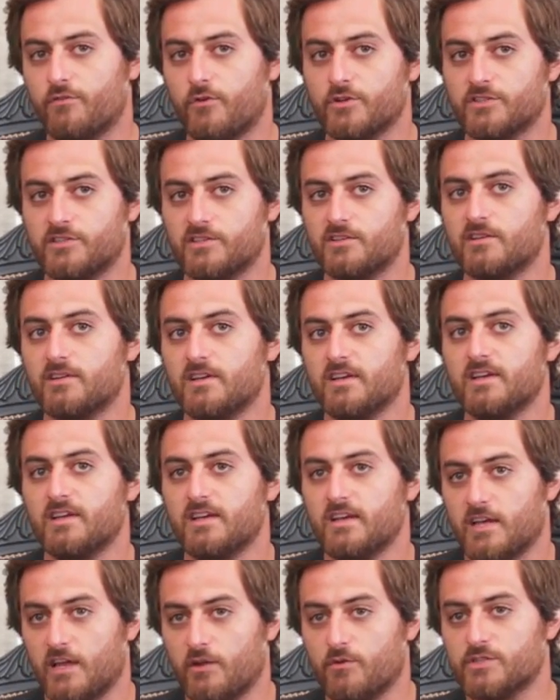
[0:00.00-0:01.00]
of course.
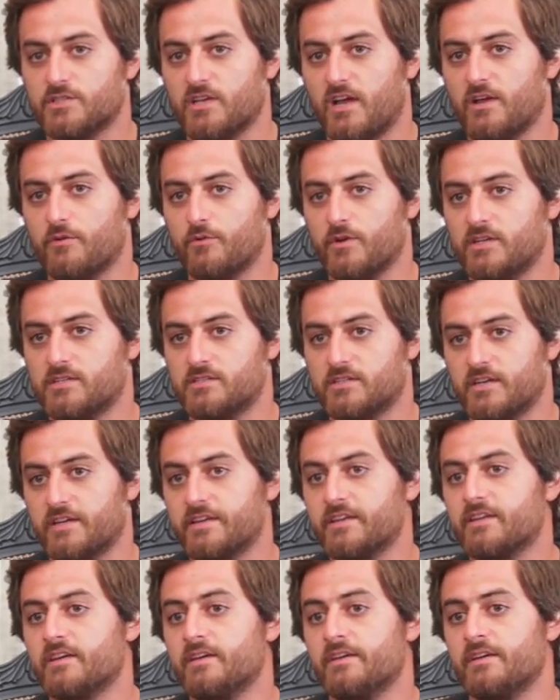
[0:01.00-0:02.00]
It was high risk,
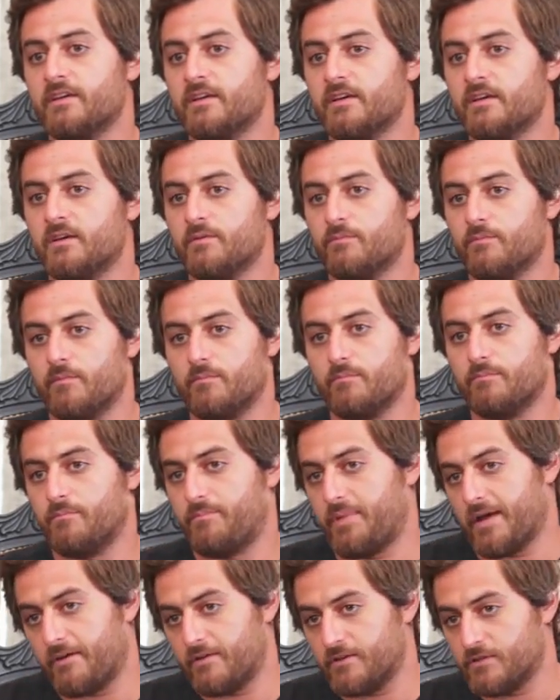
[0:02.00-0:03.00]
and
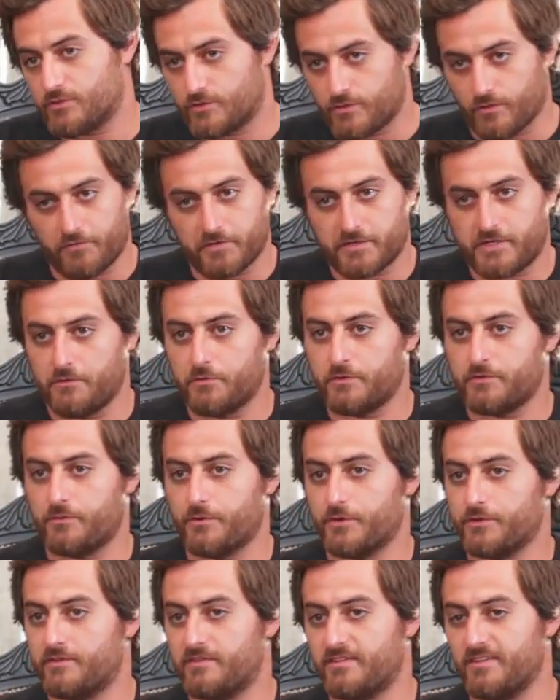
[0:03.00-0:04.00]
parents obviously
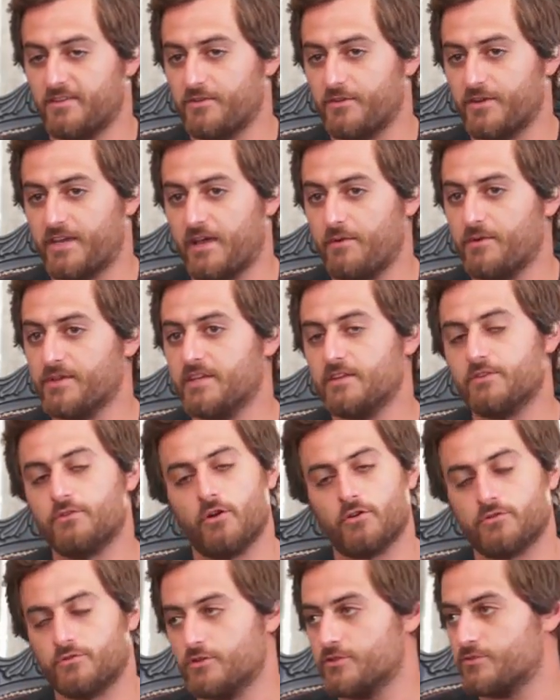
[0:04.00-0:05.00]
weren't okay with it.
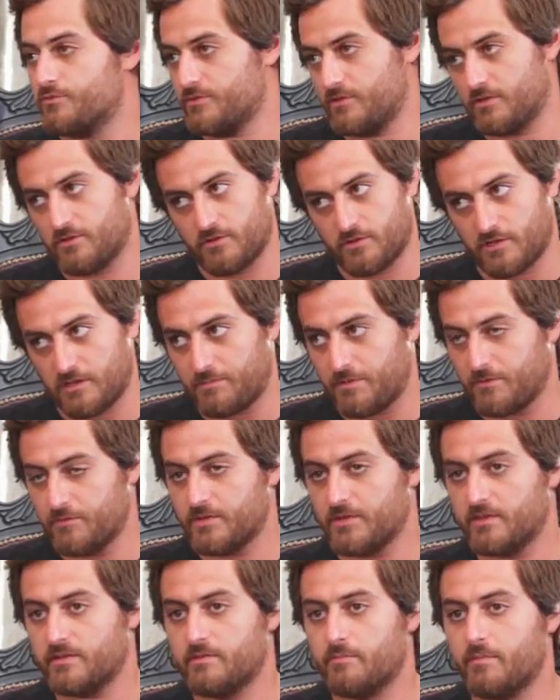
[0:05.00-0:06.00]
Doctors were not happy
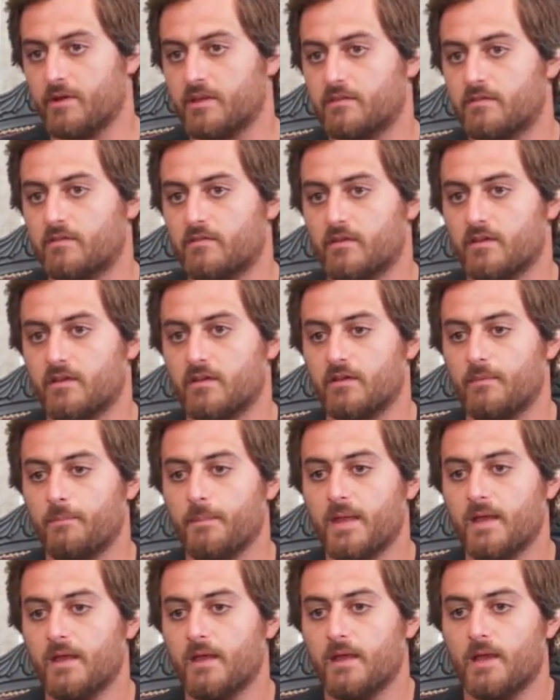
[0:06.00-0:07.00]
with it,
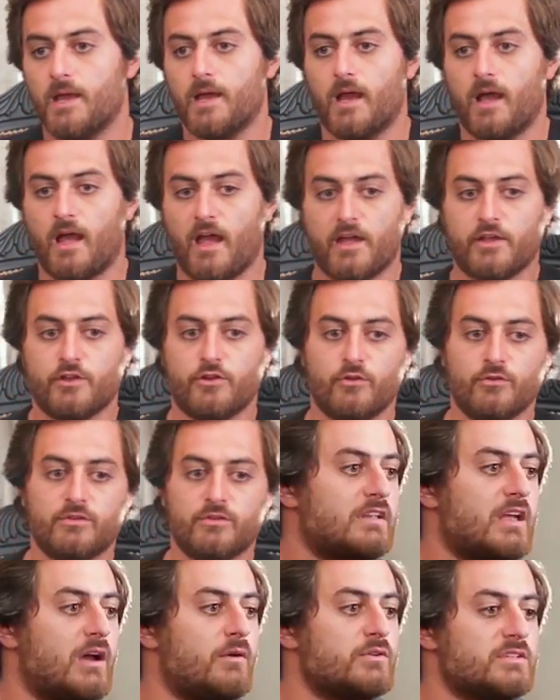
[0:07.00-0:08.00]
but I
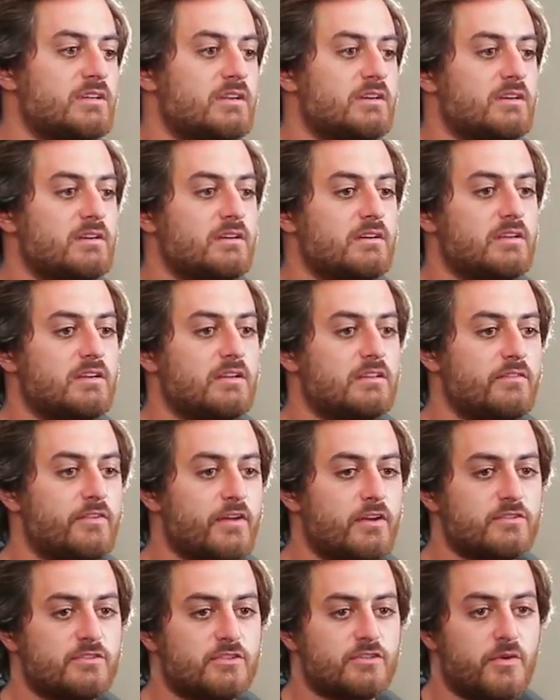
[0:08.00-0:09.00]
that I was in a
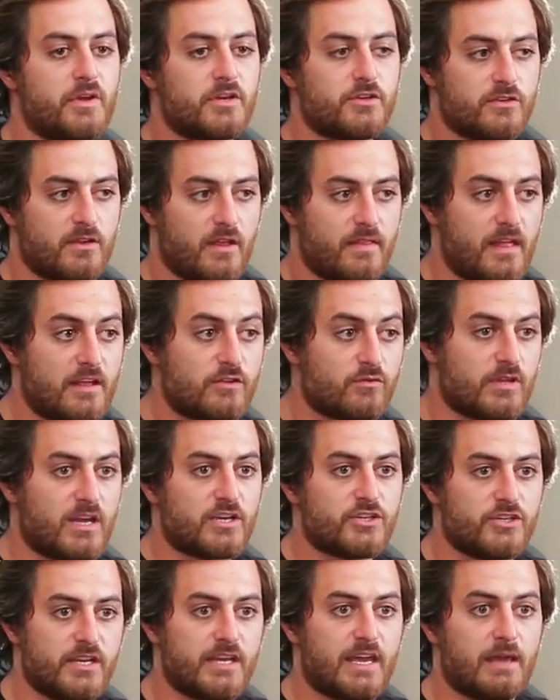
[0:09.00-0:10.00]
difficult situation, and that's what
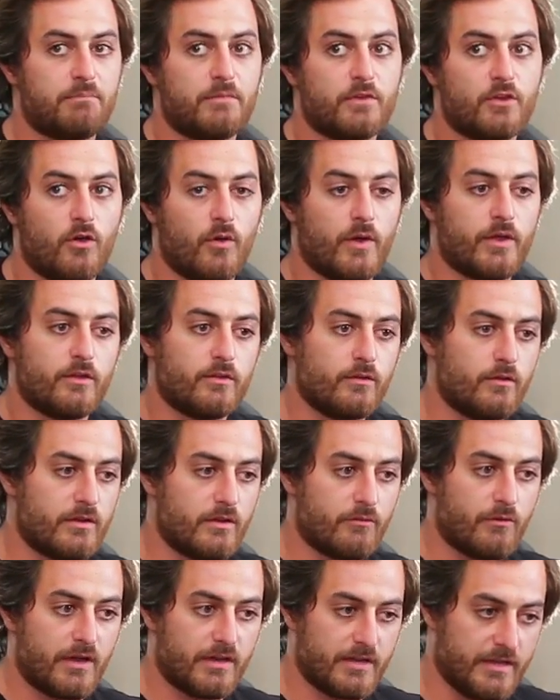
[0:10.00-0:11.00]
actually kept me going. You know,
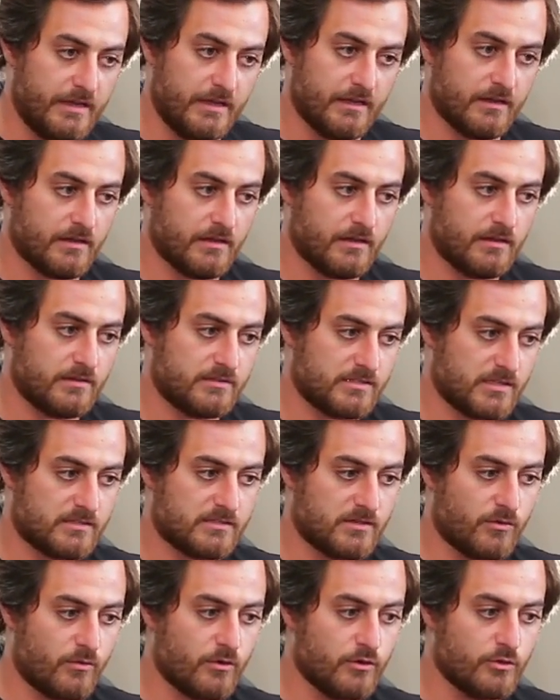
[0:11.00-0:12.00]
in a rally,
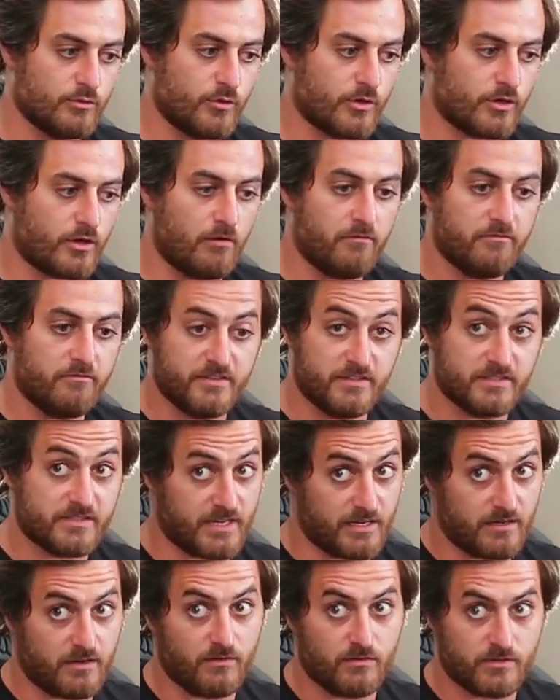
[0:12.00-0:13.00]
it's a world where
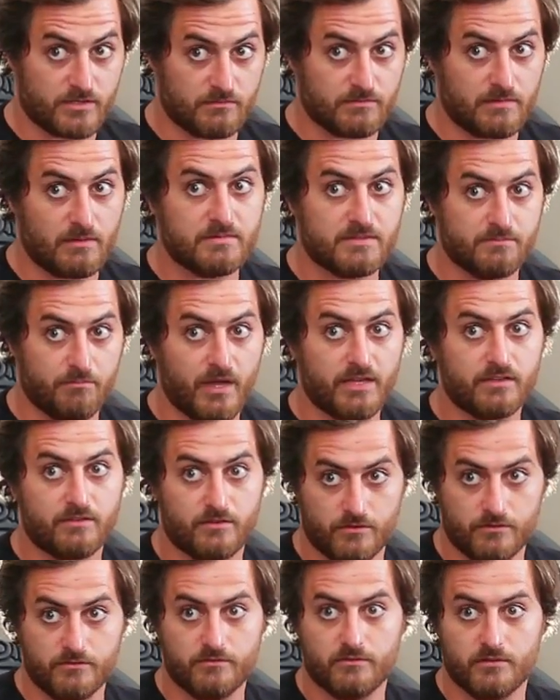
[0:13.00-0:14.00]
confidence can sometimes bite
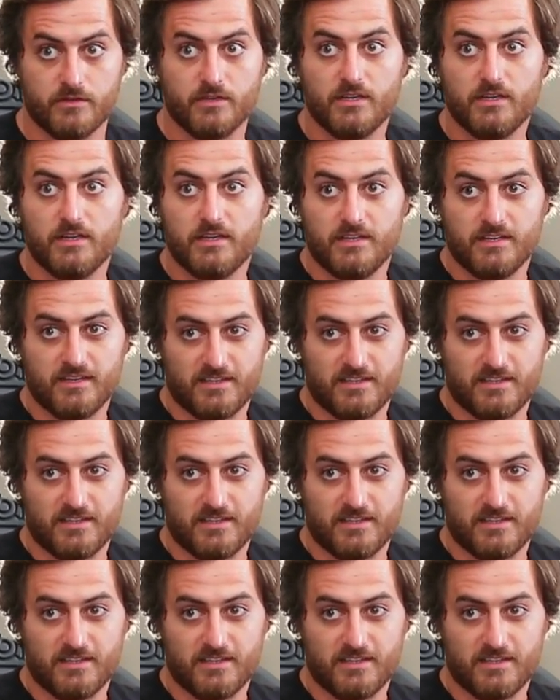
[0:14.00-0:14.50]
you